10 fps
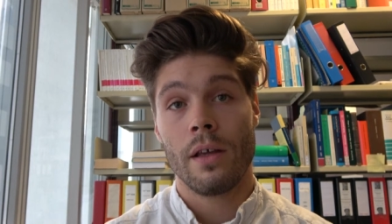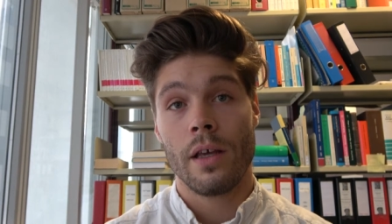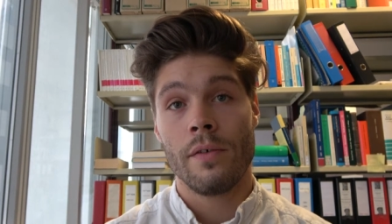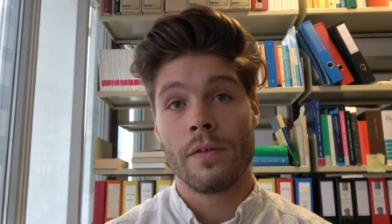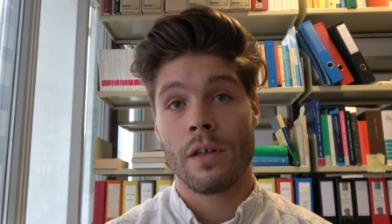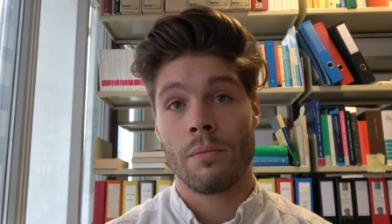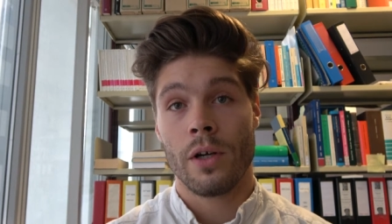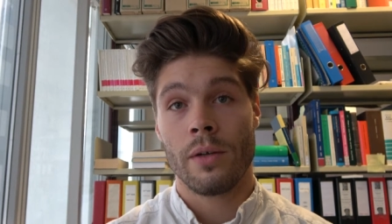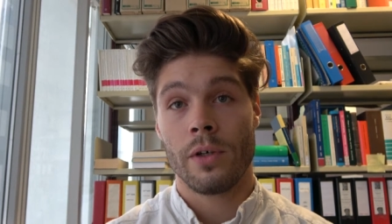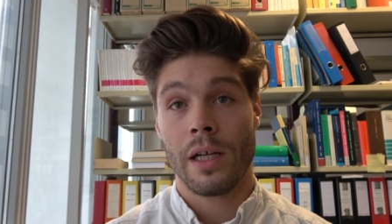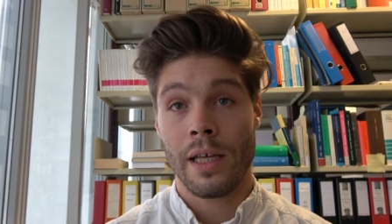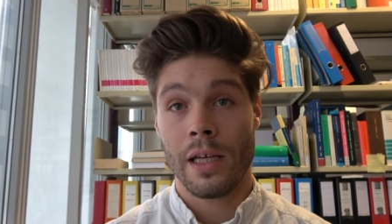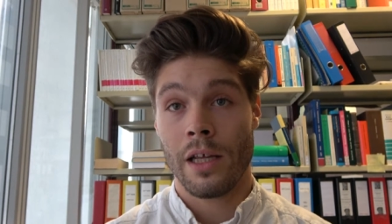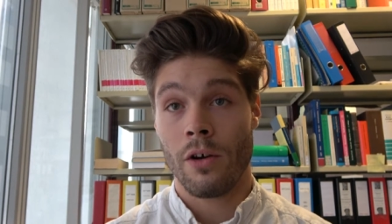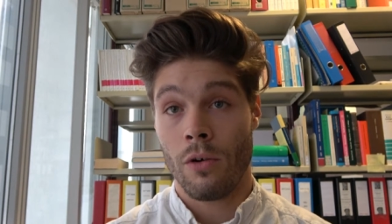If somebody would
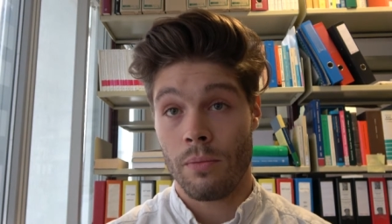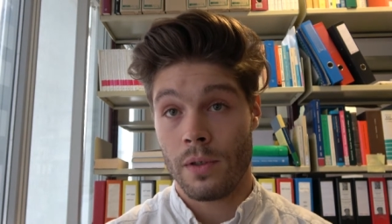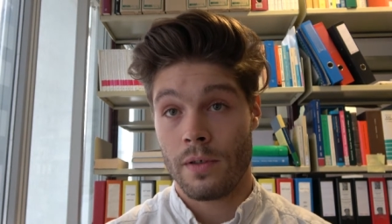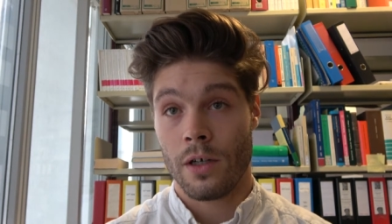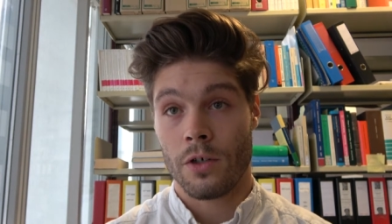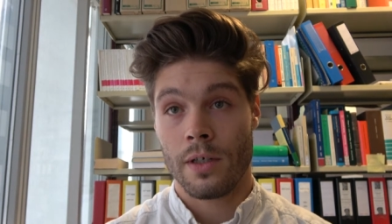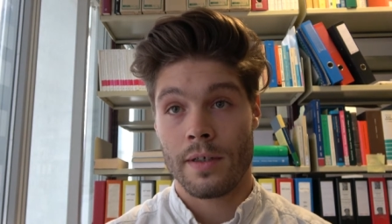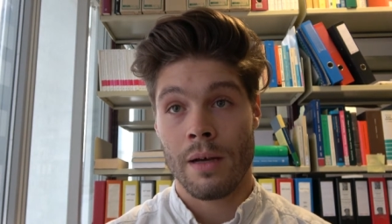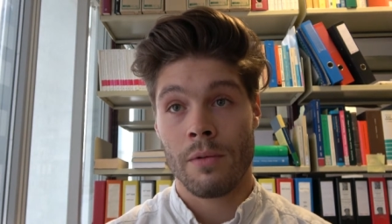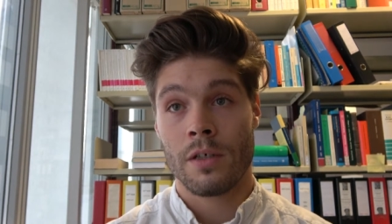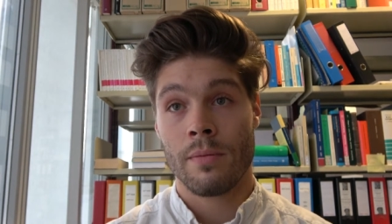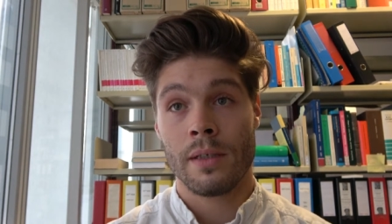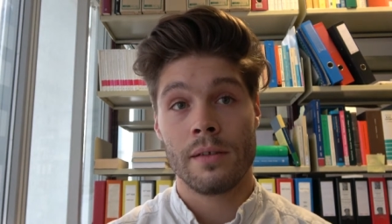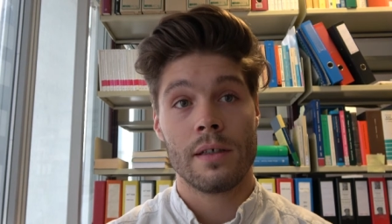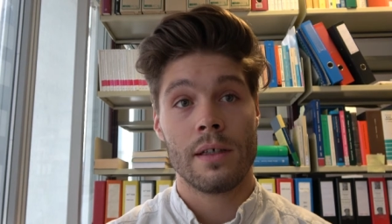illegally open such an
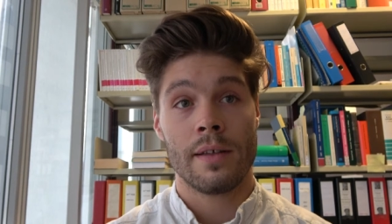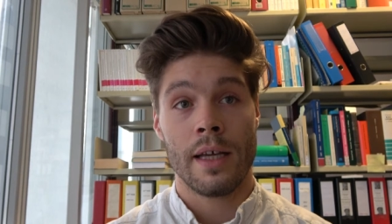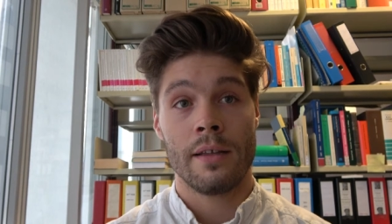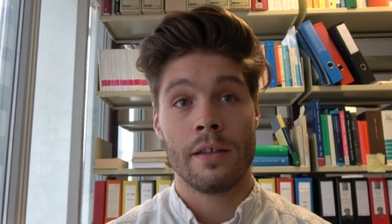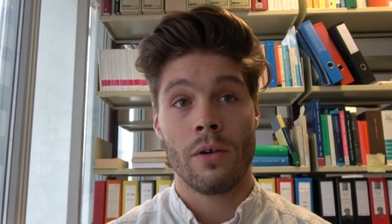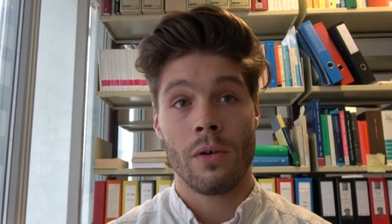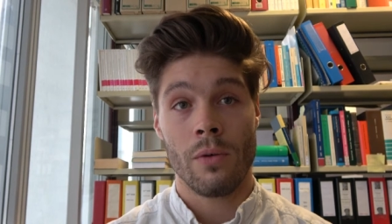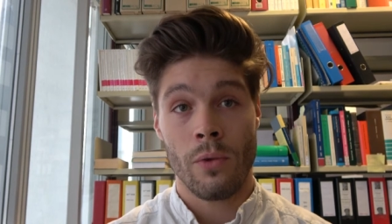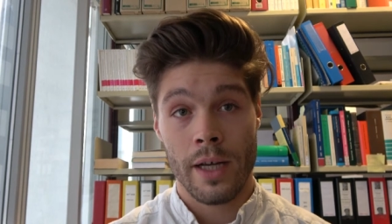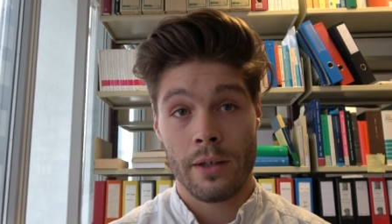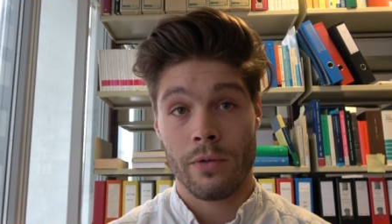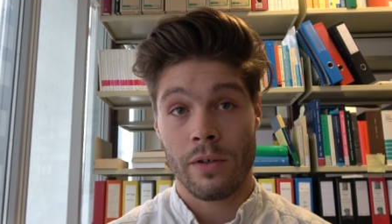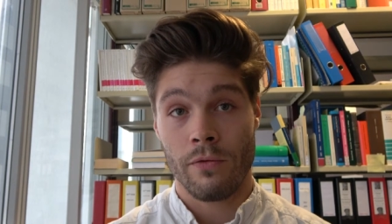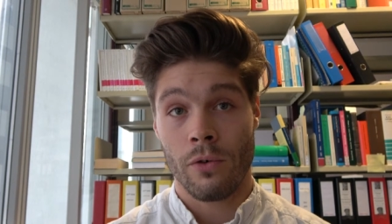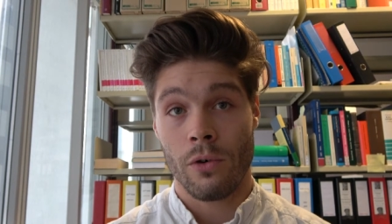establishment, then the only way to
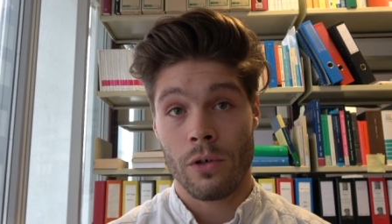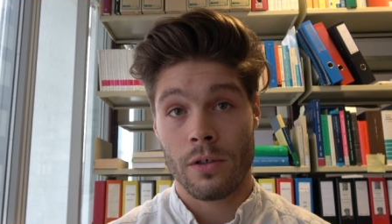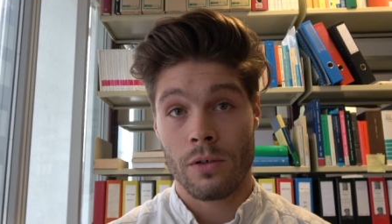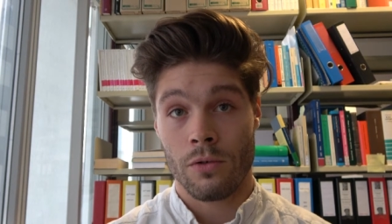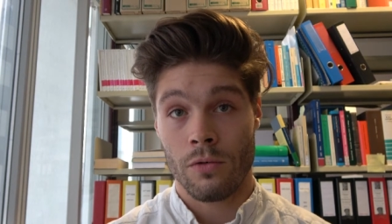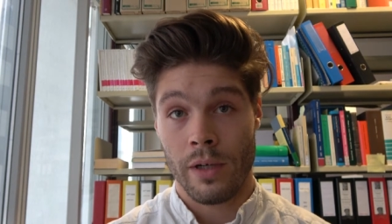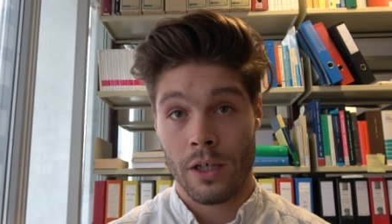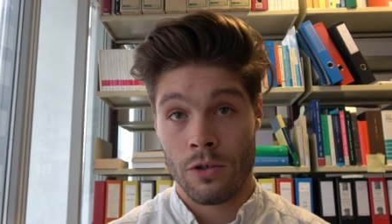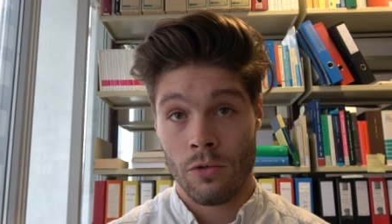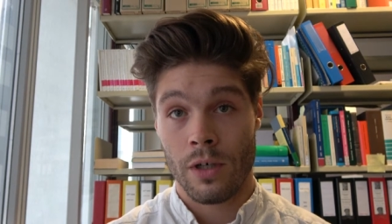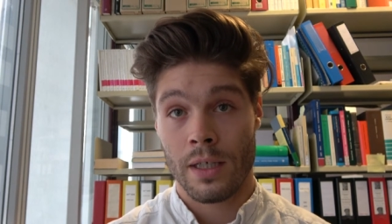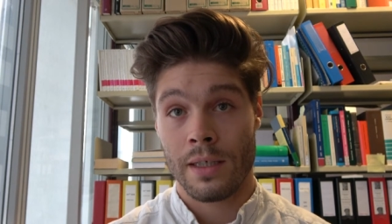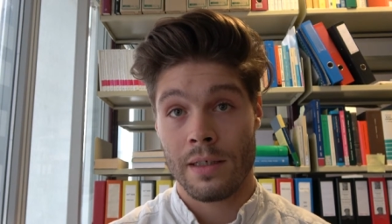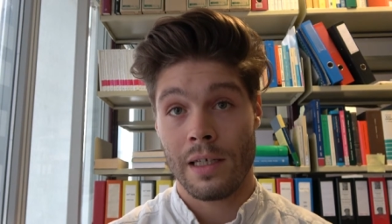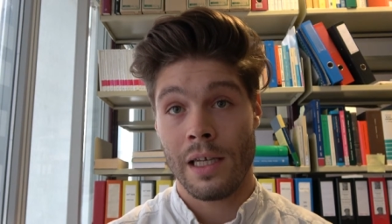enforce or to make sure that
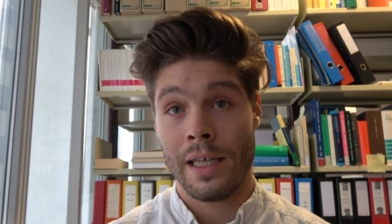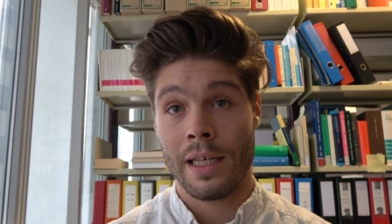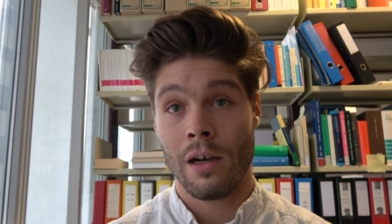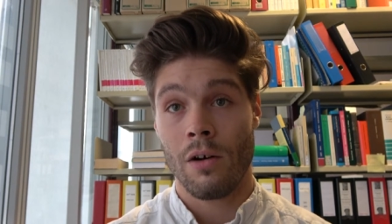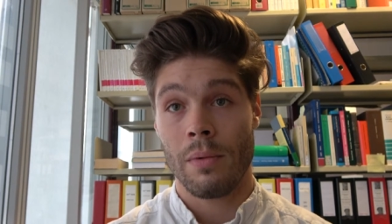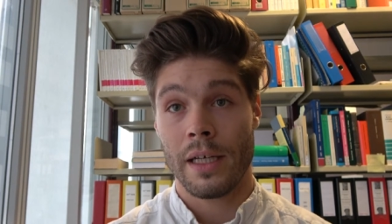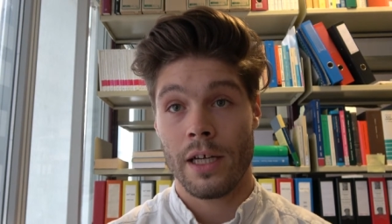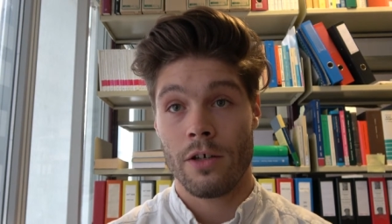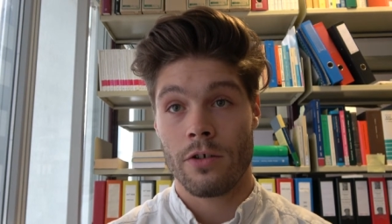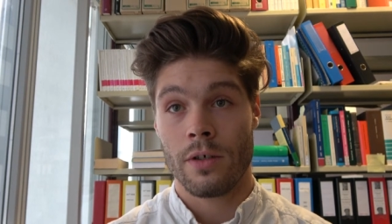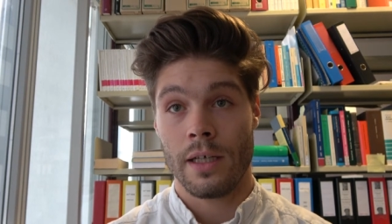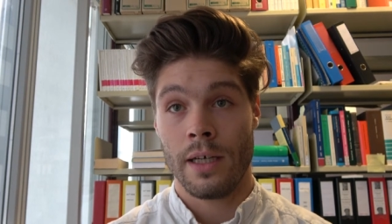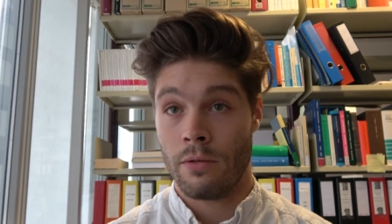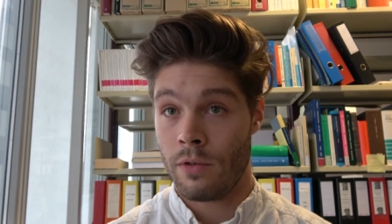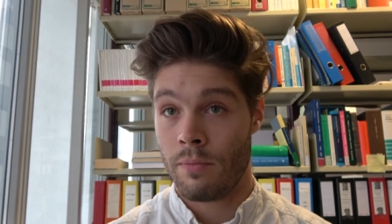this legal obligation
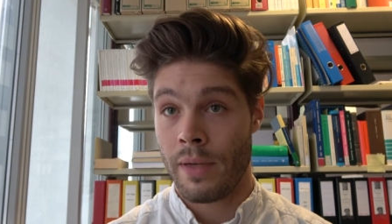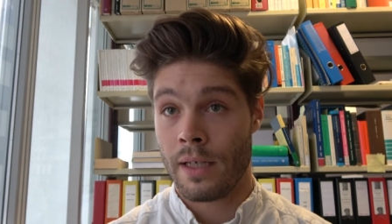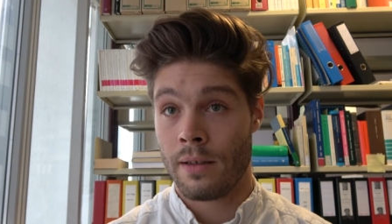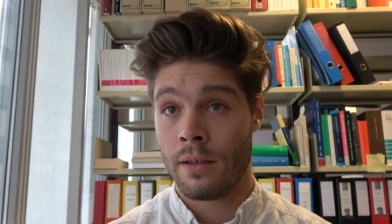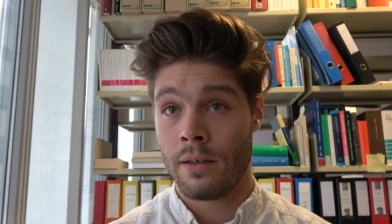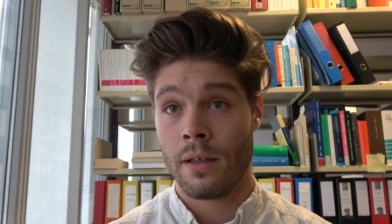is respected,